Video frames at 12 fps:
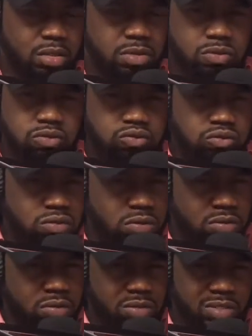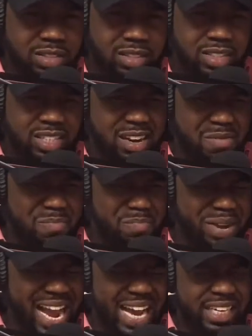Whew. Her
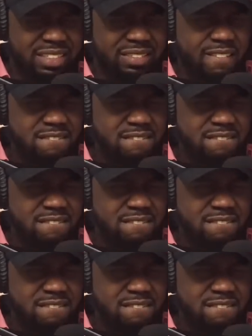body.